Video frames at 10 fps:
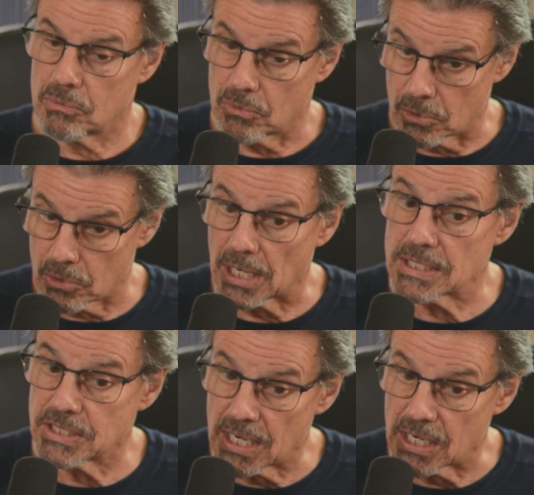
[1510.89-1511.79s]
or
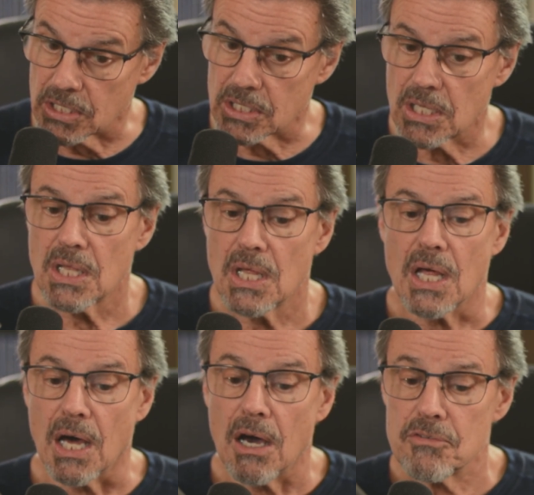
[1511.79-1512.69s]
identity
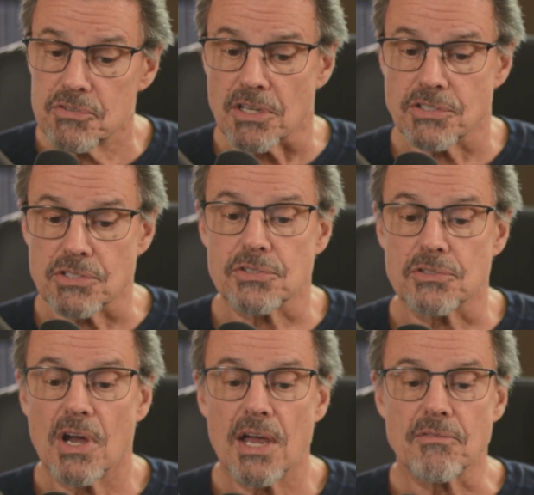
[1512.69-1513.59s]
of such a
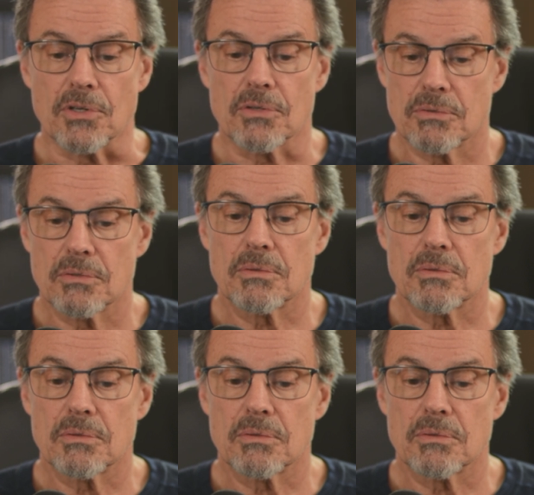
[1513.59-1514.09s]
survivor,